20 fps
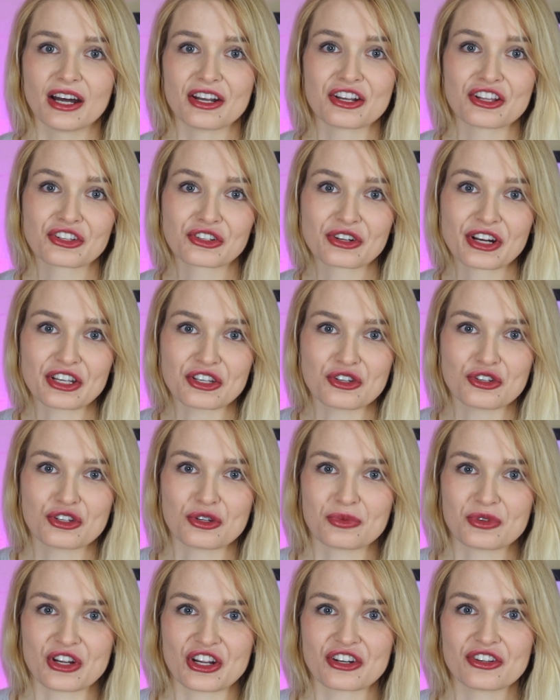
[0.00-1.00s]
Another great
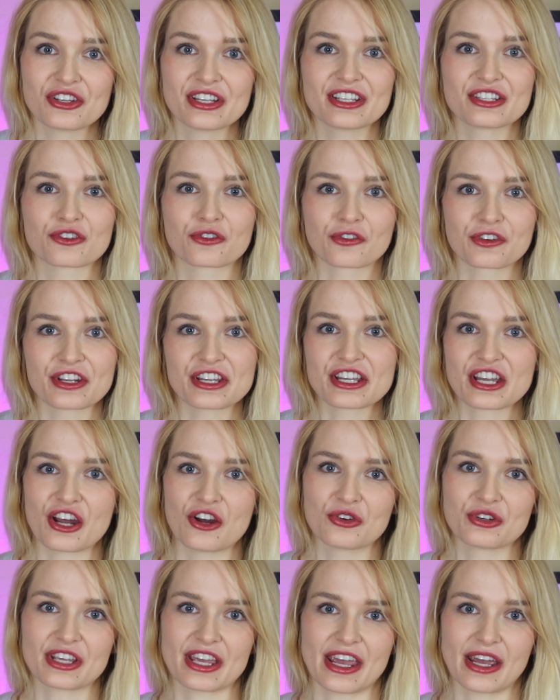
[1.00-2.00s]
YouTube channel is Free
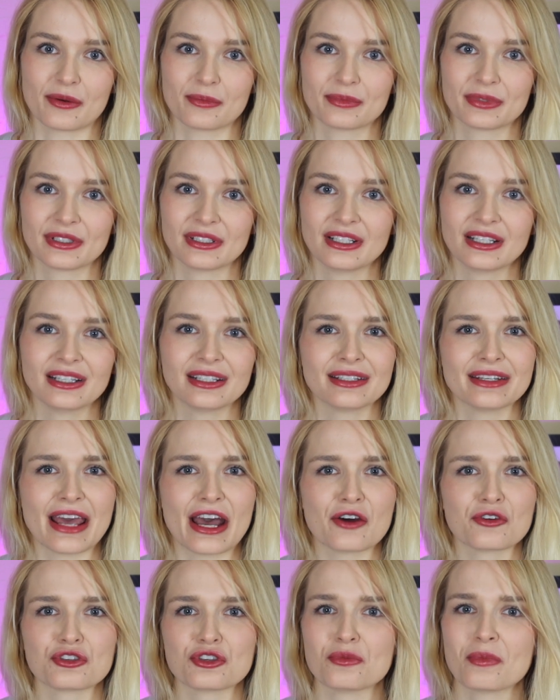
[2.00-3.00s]
Code Camp.
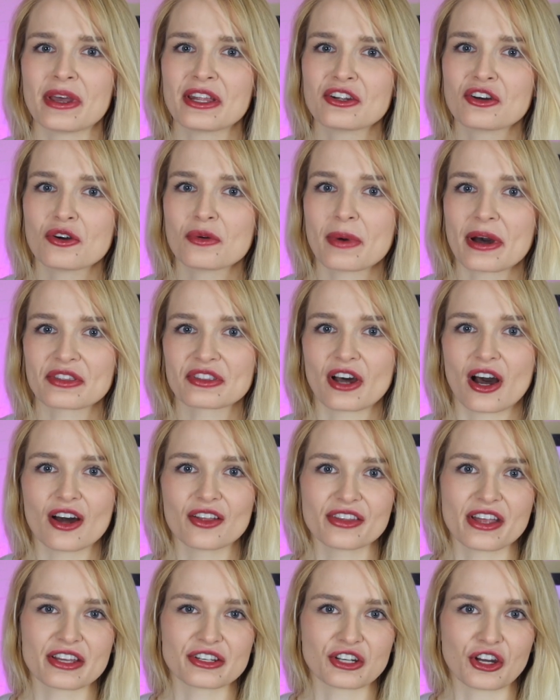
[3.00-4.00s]
Now, you may know about the
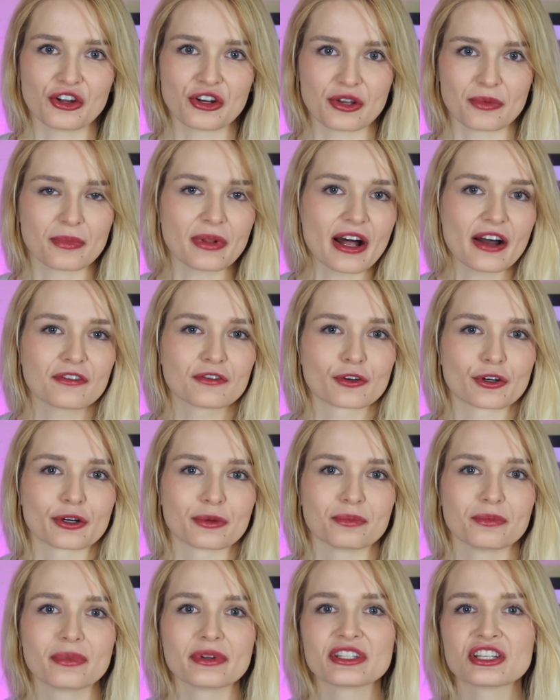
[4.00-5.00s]
online coding
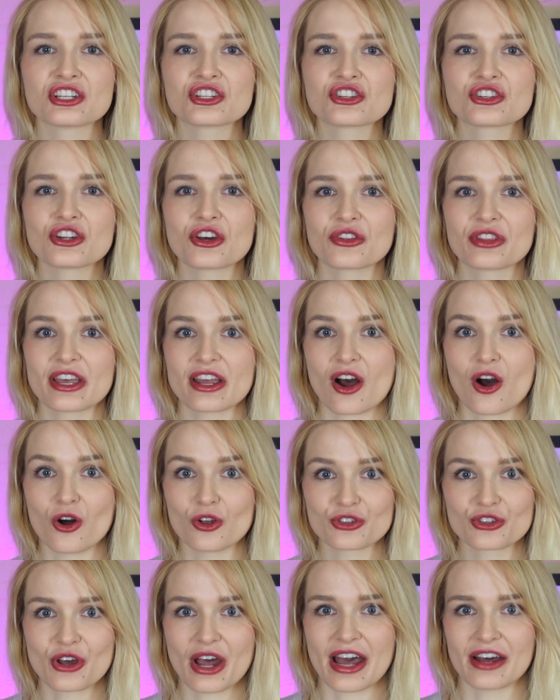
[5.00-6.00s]
platform, but did you know they
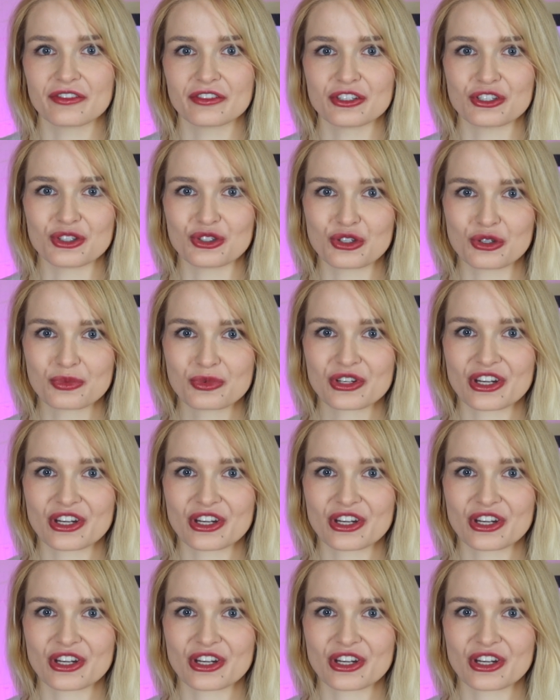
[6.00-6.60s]
also have a YouTube